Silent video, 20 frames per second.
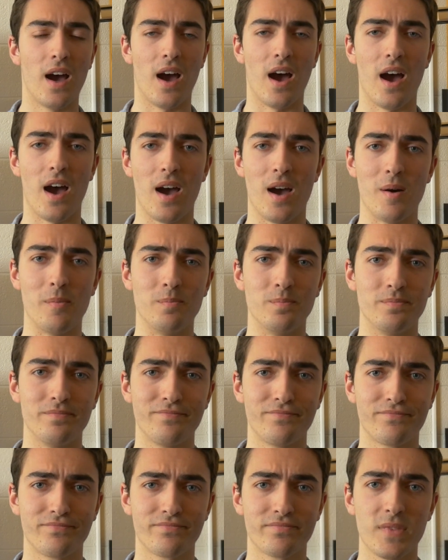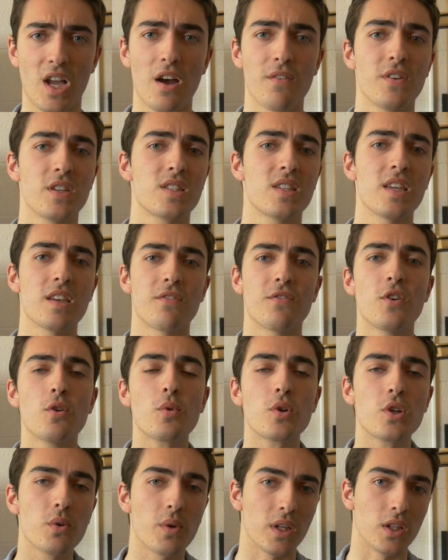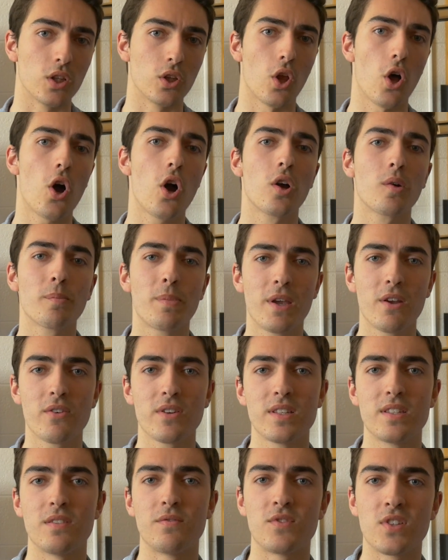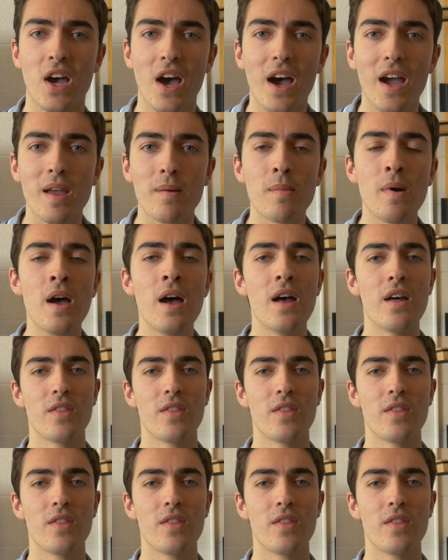Um, obviously, if you were doing long periods of time,